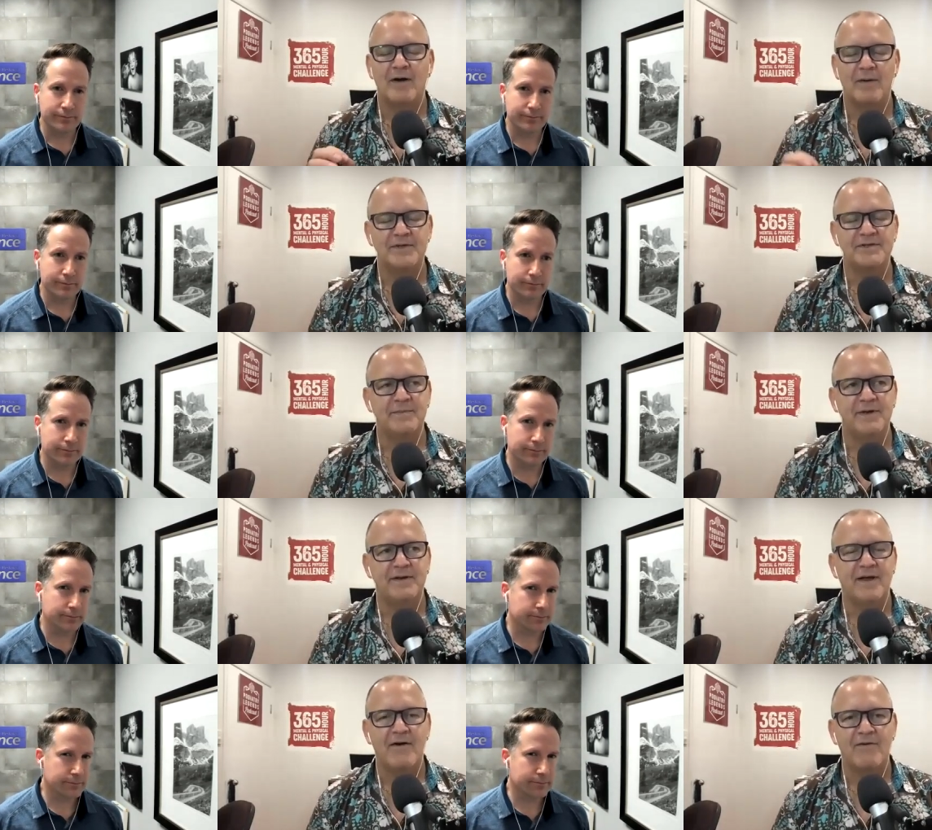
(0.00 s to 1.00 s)
Speaker 1: I must admit,
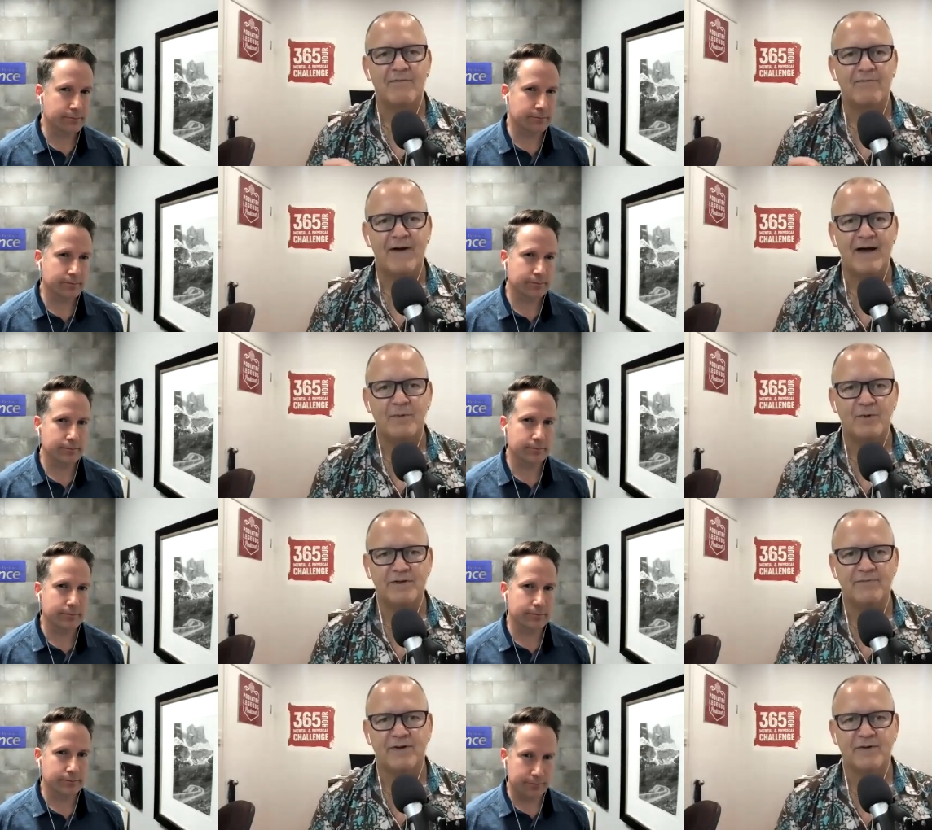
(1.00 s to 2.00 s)
far more
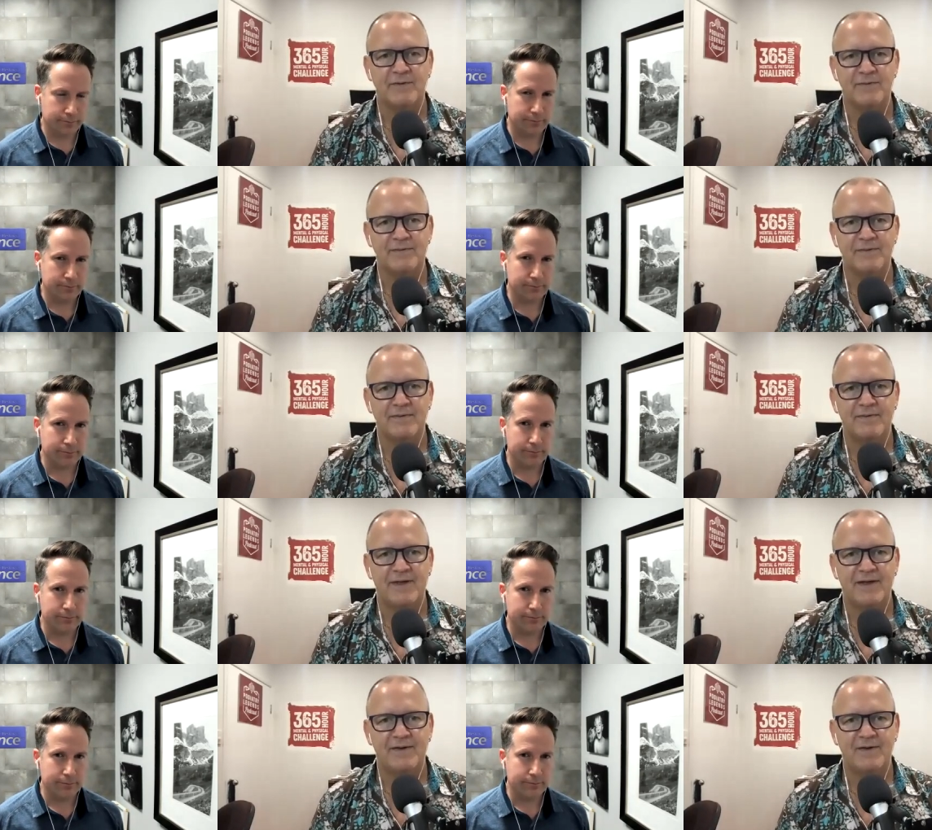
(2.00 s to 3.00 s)
difficult
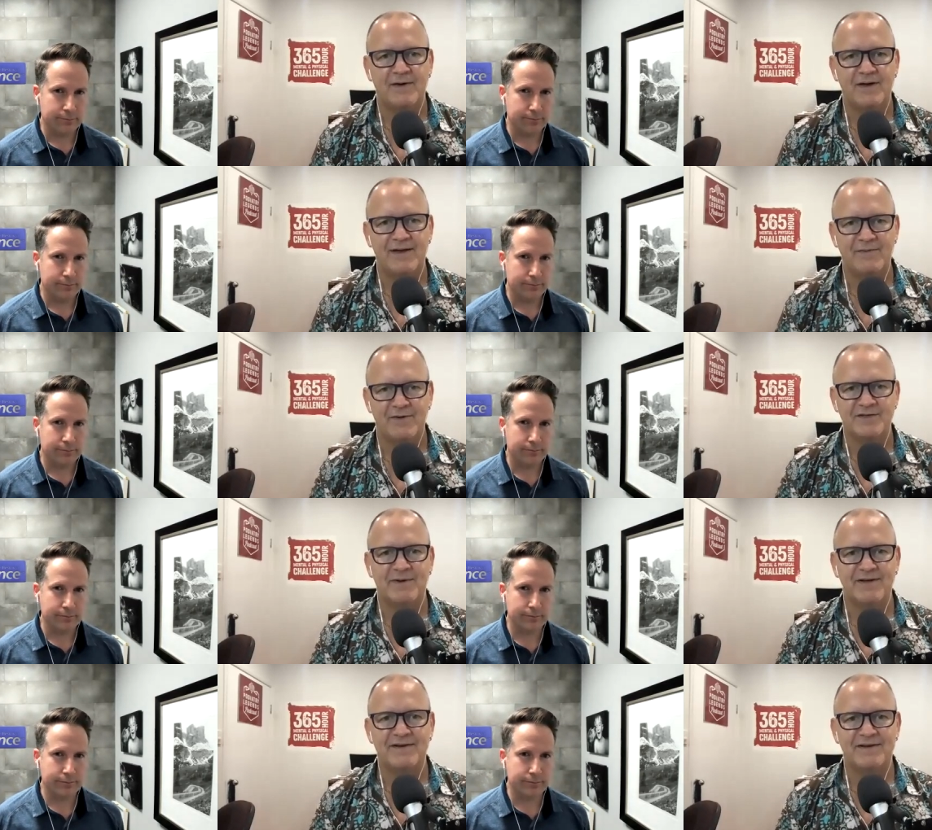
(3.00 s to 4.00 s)
than I ever
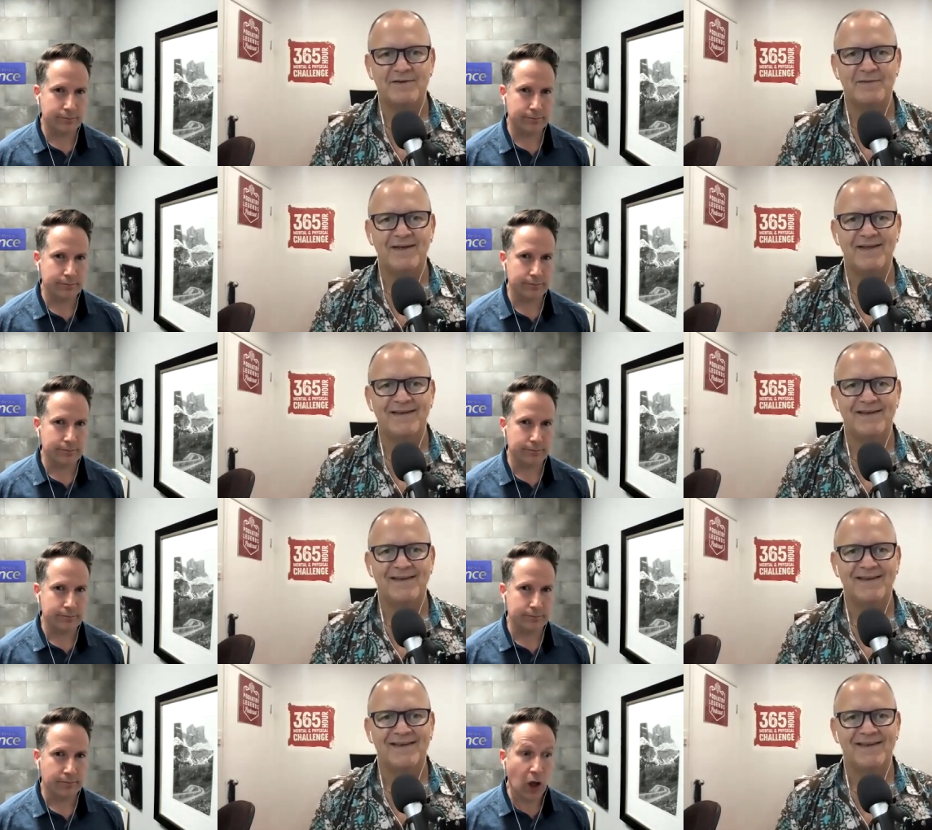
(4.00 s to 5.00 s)
expected it to be.
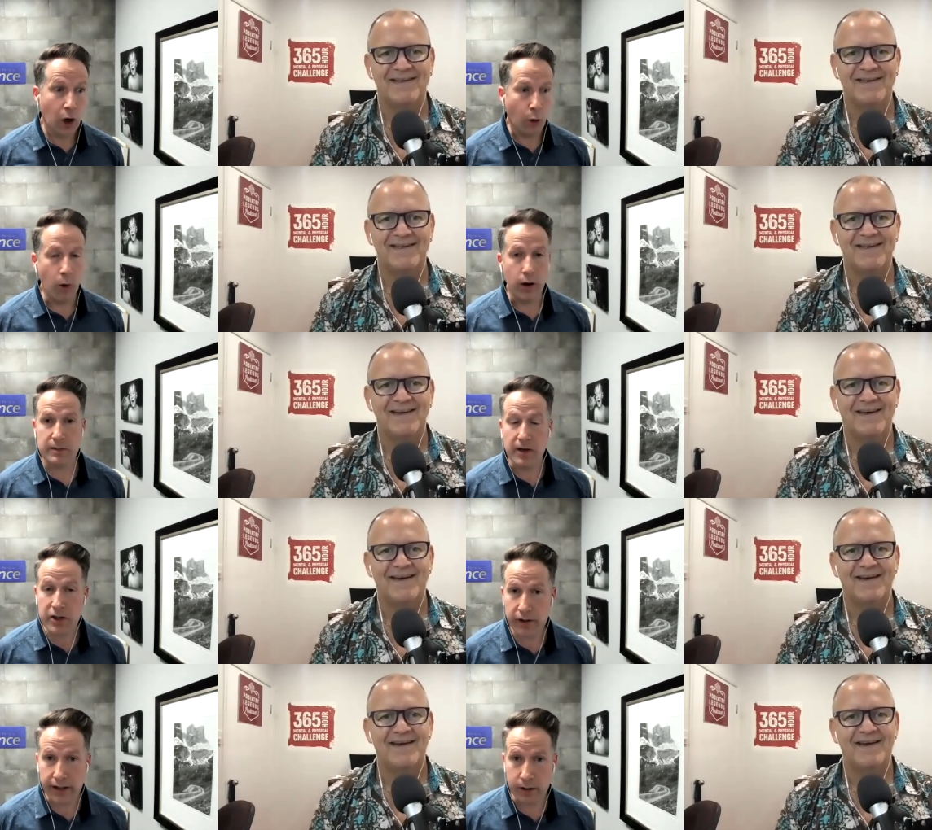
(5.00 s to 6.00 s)
Speaker 2: Well,
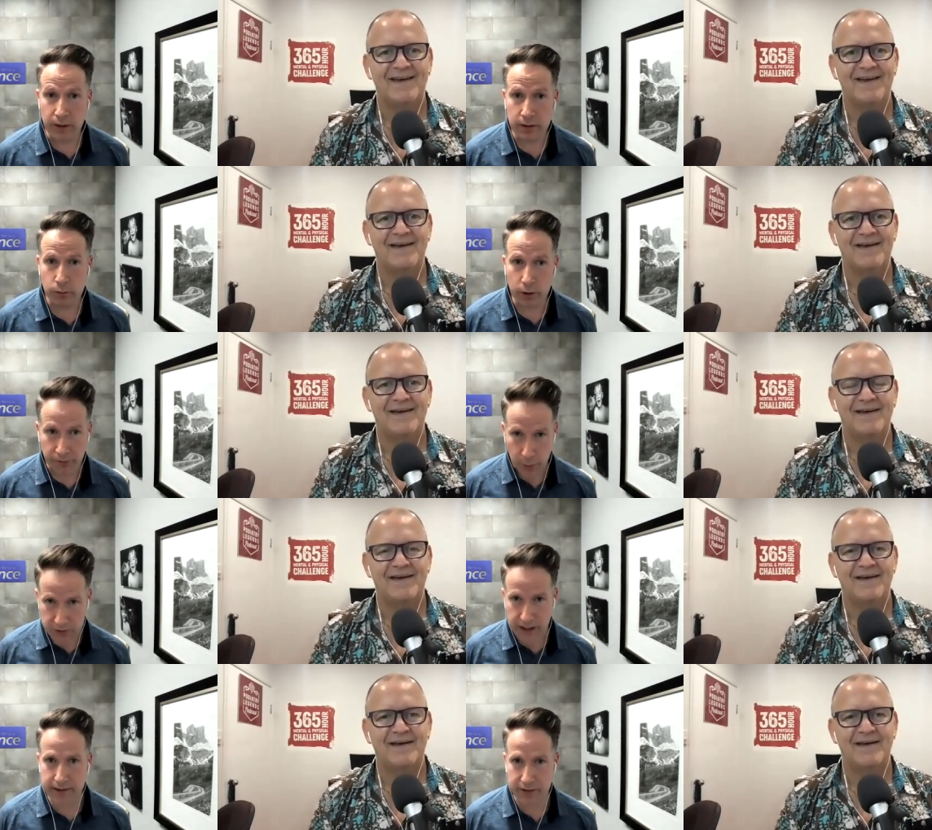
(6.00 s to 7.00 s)
especially in, in one of those
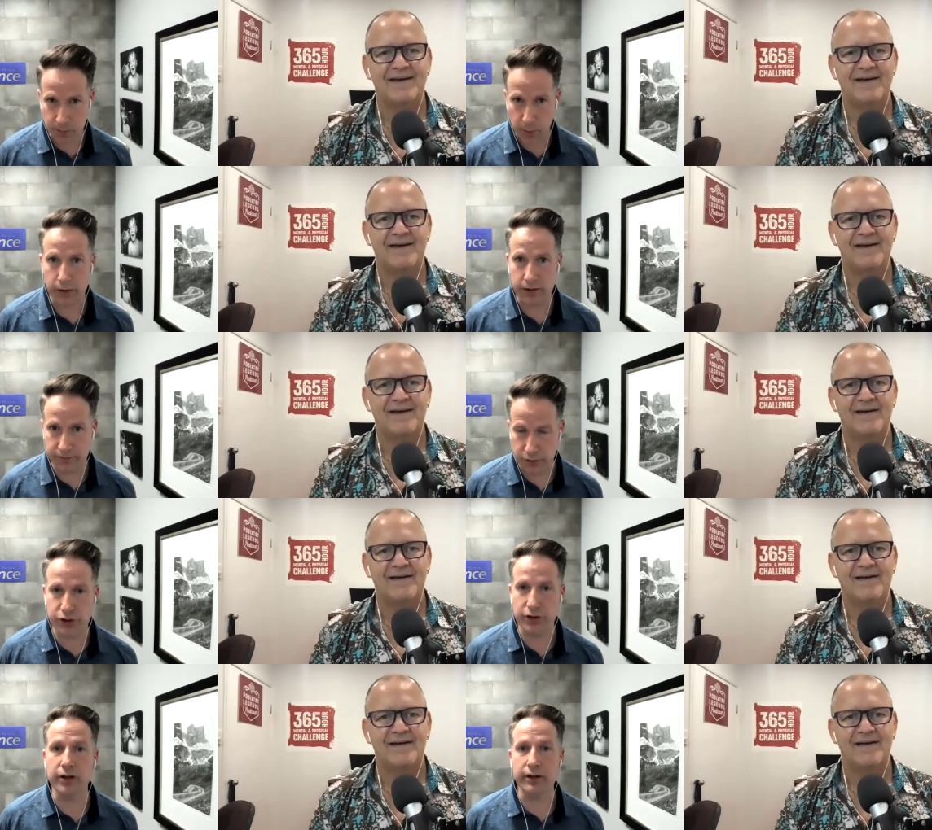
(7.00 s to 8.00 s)
kinds of smokers, for
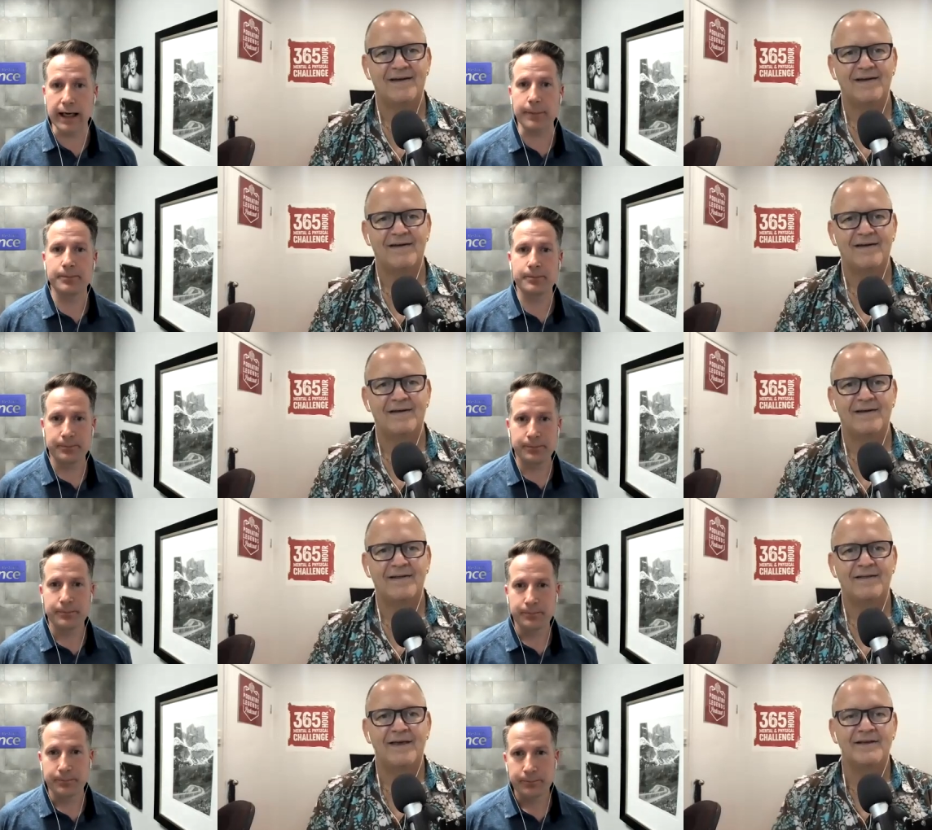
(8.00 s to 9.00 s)
sure. Yeah.
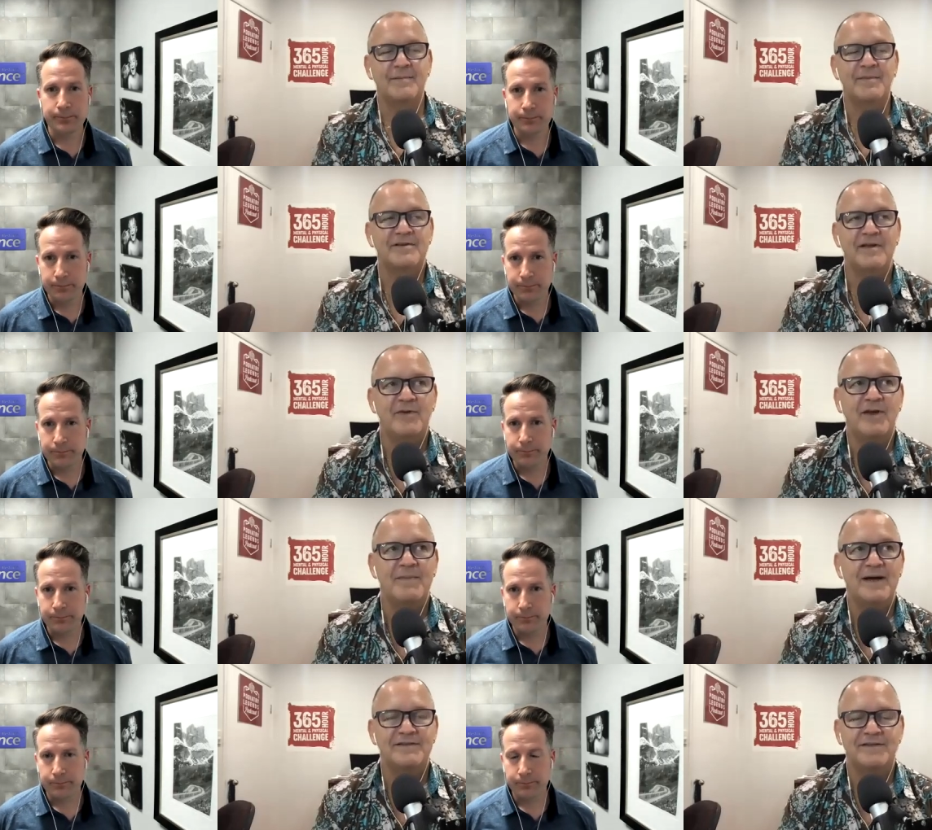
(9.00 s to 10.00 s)
Speaker 1: Yeah. Somebody said, if you can
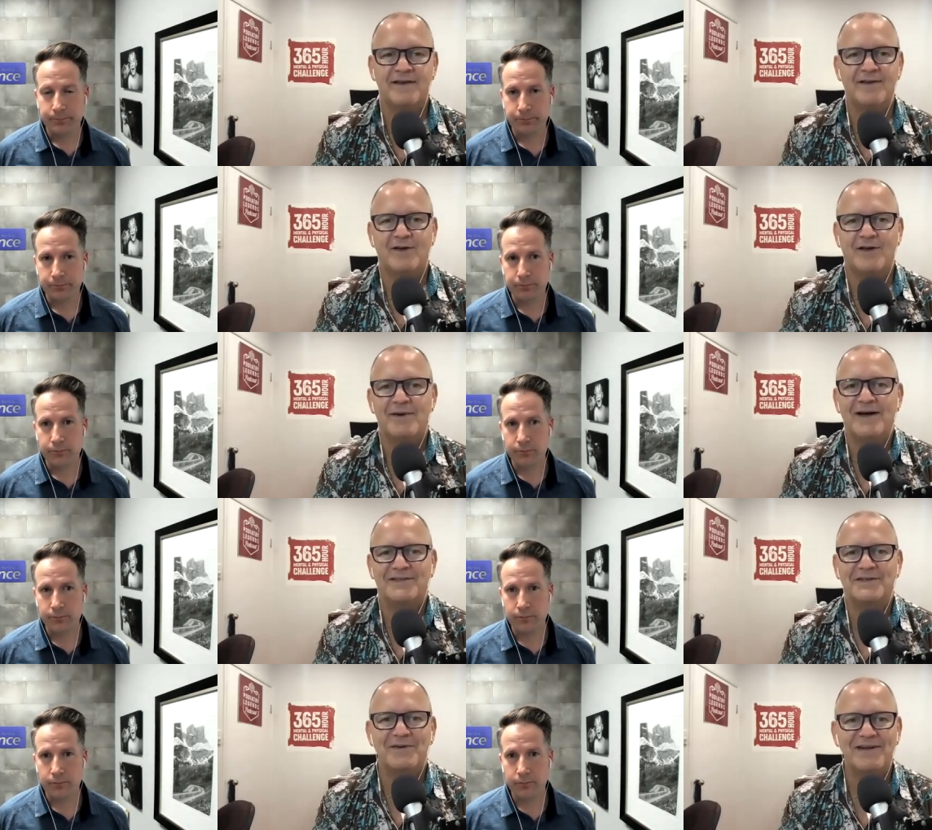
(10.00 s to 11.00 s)
master that, you can master